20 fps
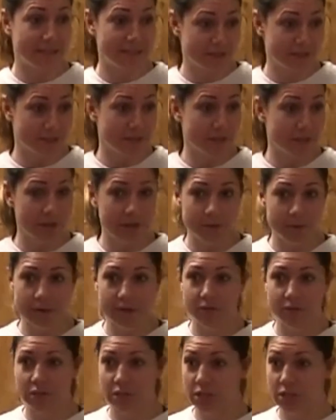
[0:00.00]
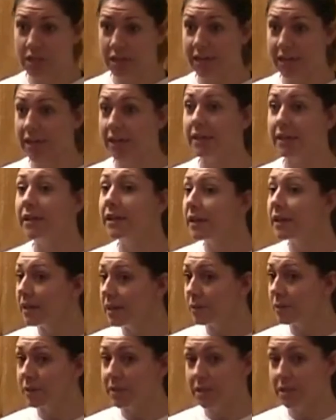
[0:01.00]
So it's a great way of just checking
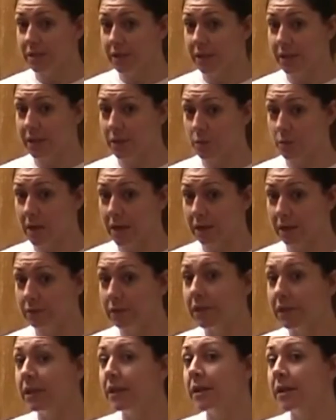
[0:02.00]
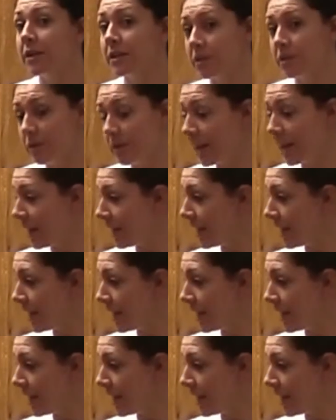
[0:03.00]
that we're doing it well. Because you